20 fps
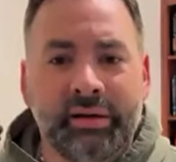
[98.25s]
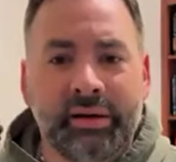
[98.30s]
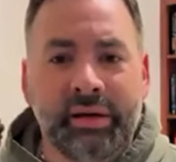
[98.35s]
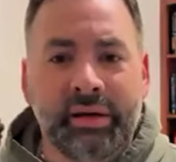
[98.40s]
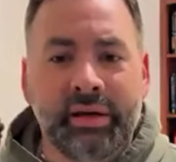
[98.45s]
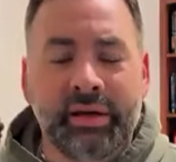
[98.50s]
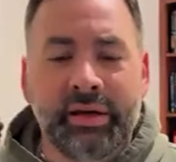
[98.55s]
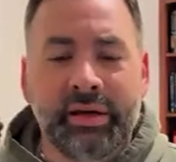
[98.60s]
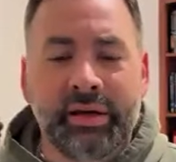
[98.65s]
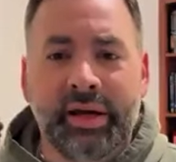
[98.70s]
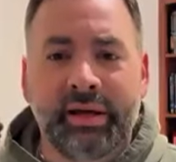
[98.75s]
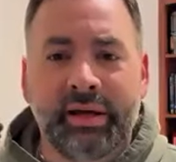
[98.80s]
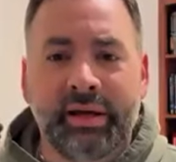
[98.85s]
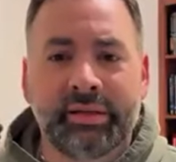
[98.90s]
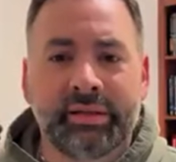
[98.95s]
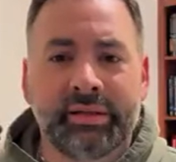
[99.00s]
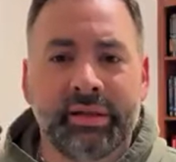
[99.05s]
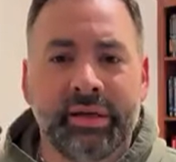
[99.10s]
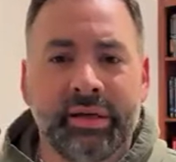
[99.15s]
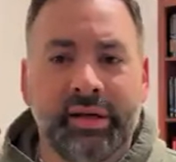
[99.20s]
He
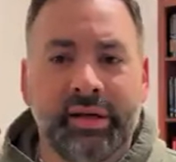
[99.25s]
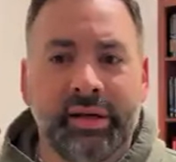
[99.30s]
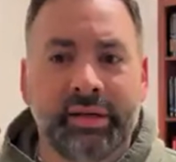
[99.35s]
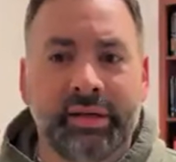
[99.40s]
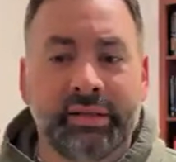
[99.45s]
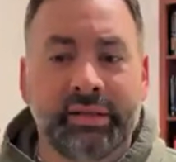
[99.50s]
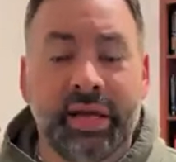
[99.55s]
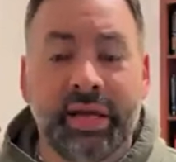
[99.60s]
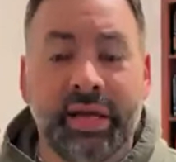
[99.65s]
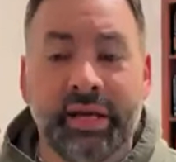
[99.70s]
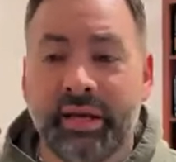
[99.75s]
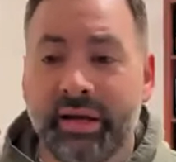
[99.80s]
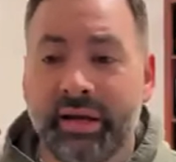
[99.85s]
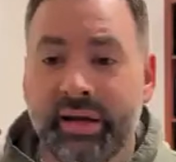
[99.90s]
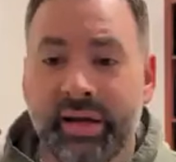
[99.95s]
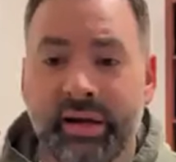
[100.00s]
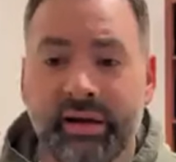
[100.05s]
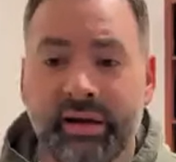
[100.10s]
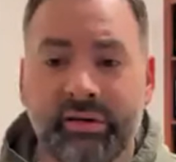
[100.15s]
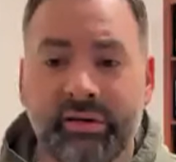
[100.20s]
has taken
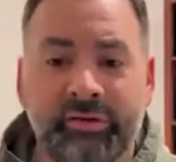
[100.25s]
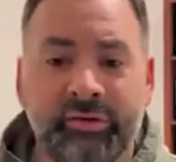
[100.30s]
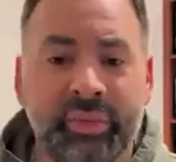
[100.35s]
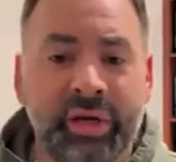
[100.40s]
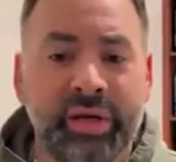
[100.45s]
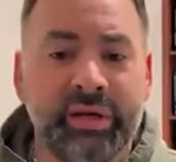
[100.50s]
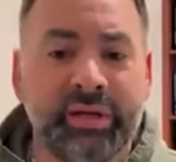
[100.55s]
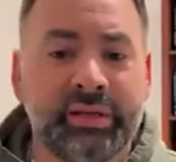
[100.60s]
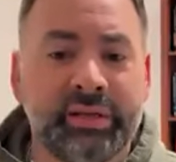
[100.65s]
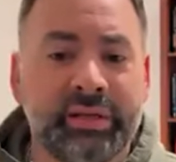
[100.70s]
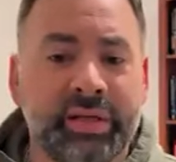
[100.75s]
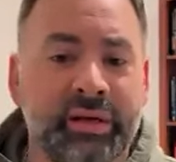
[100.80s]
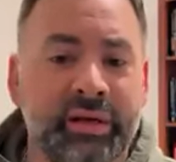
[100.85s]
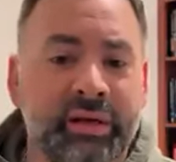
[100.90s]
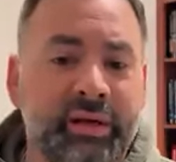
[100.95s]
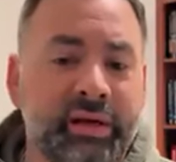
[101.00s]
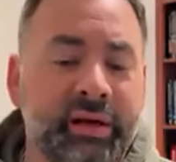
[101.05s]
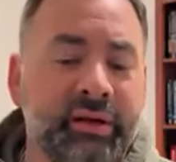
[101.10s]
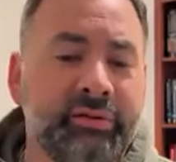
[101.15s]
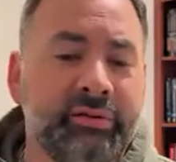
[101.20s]
care of me. He's
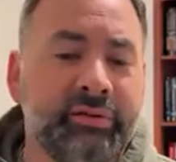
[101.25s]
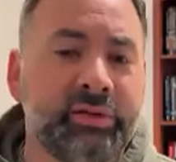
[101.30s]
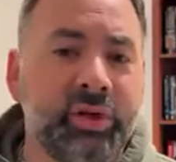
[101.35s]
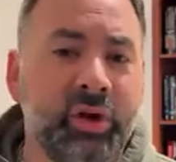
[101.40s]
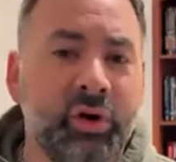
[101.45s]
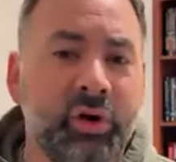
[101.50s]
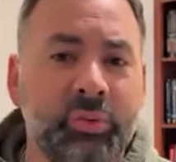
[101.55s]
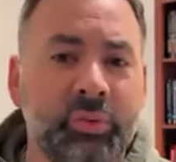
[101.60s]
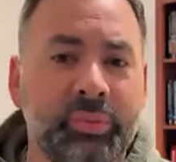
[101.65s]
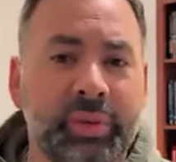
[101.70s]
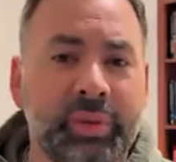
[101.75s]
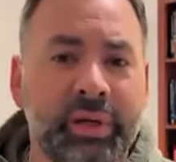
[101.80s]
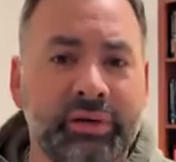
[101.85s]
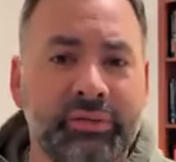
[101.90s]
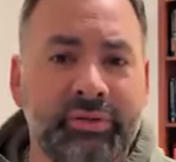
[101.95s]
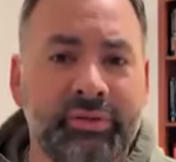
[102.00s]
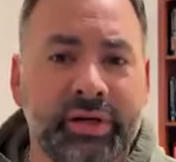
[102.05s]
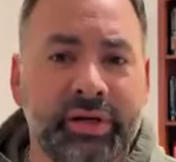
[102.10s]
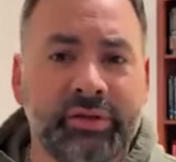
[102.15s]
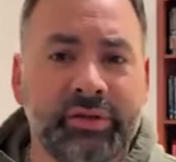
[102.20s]
taken care of so
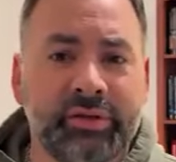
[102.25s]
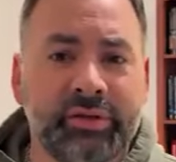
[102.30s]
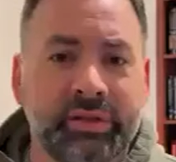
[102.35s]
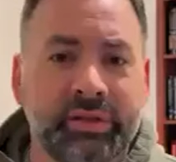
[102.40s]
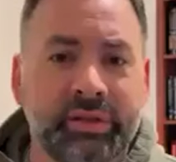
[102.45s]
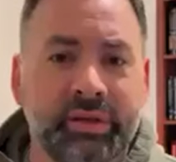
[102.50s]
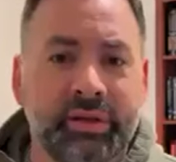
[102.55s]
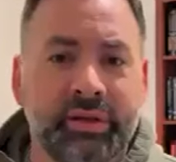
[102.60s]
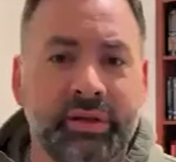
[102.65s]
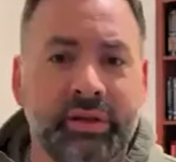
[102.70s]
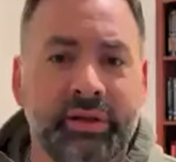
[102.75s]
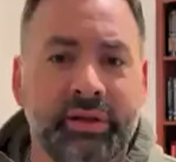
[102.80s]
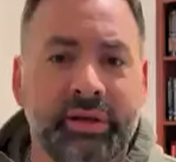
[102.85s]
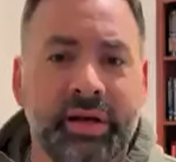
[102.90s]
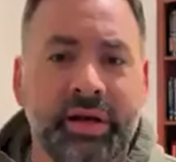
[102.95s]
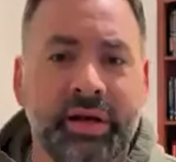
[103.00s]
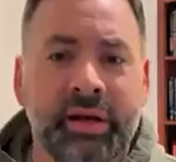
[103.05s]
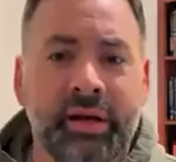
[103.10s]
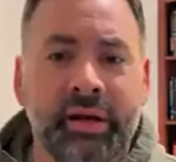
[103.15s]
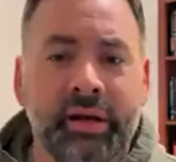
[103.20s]
many veterans on
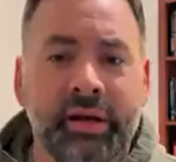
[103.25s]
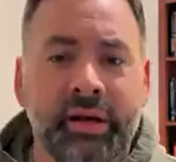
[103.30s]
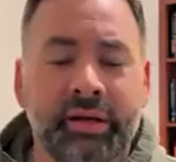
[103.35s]
that.